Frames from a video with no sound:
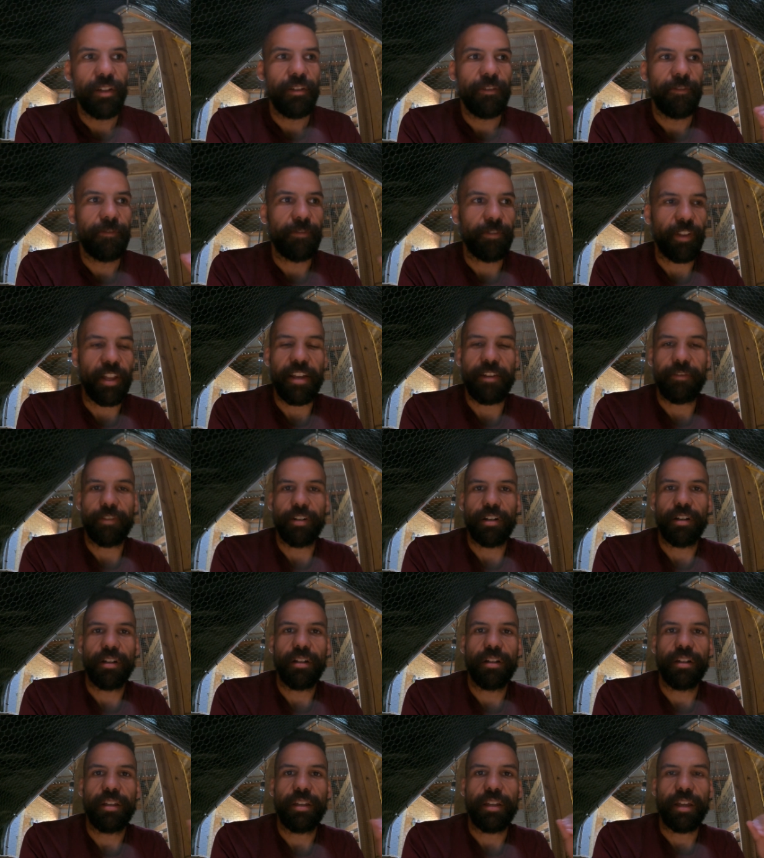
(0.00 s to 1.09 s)

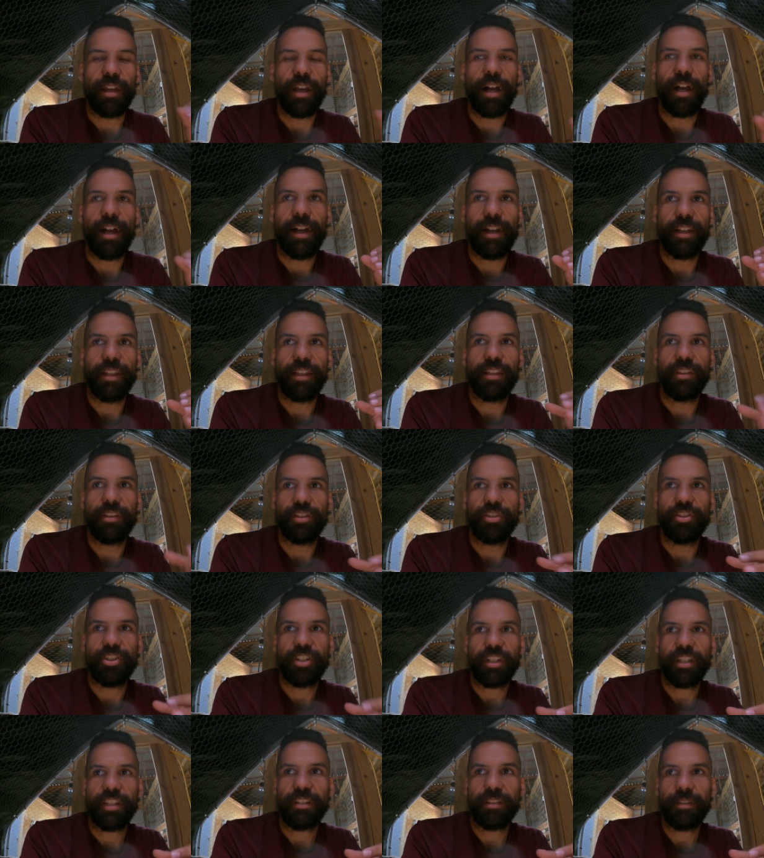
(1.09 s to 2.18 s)
flavor in the
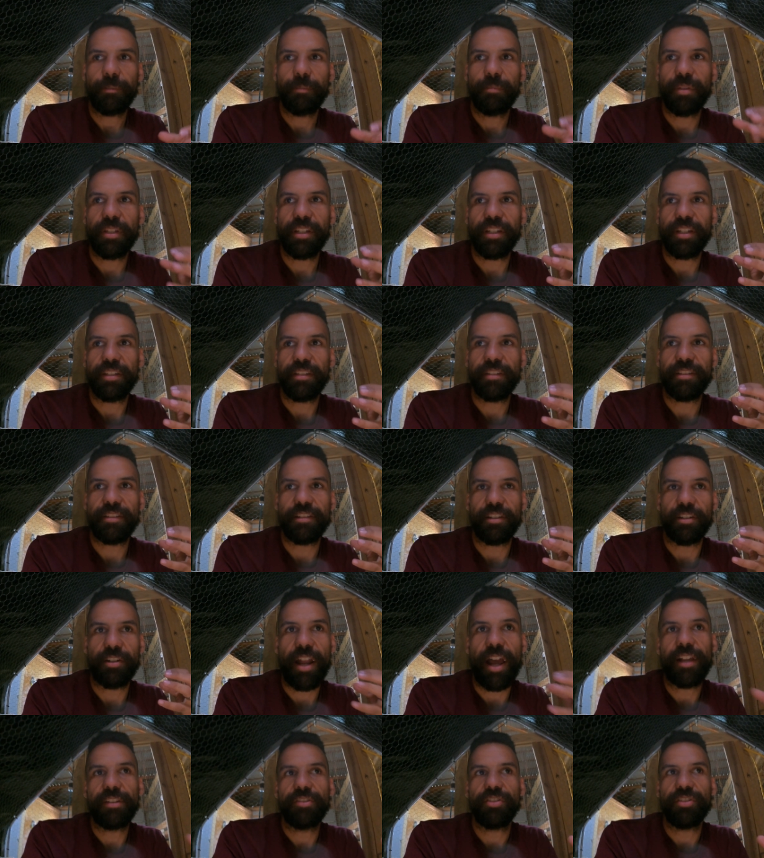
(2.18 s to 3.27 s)
chicken, because they're
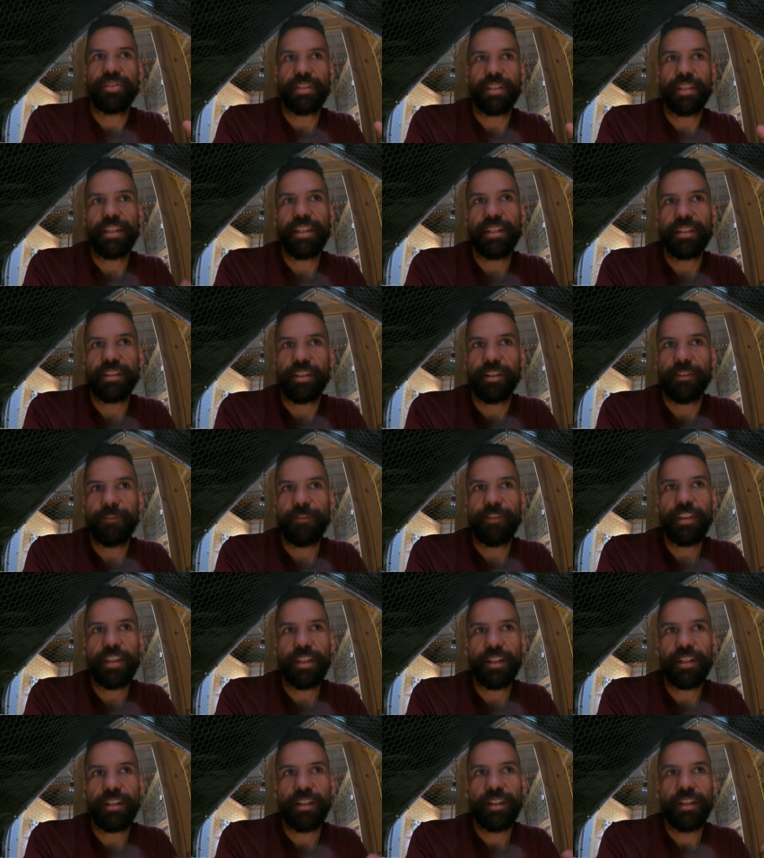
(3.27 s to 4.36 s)
not just eating their
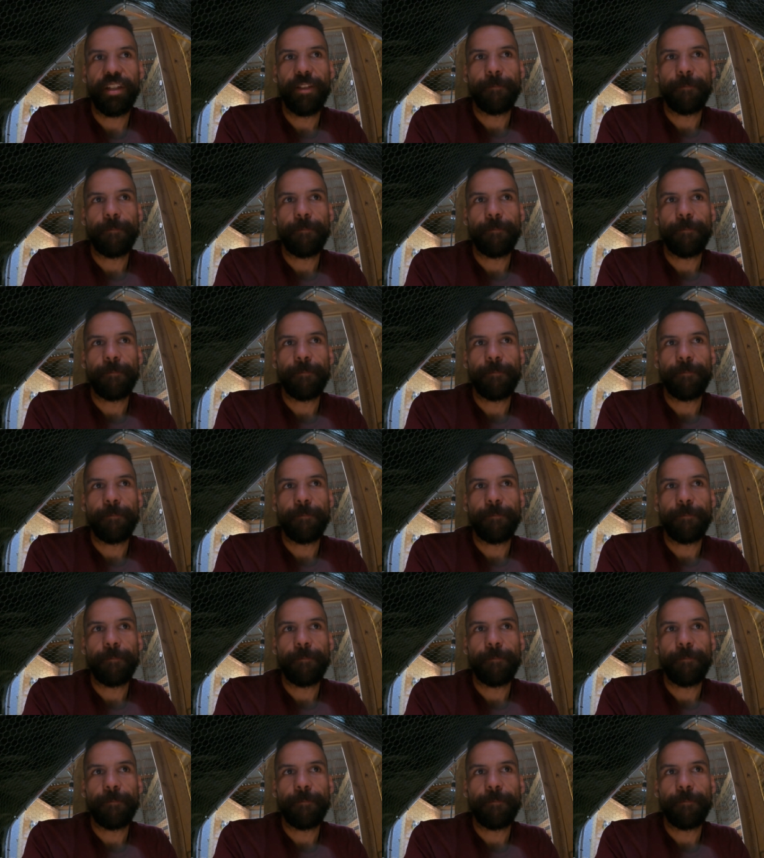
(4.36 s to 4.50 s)
feed.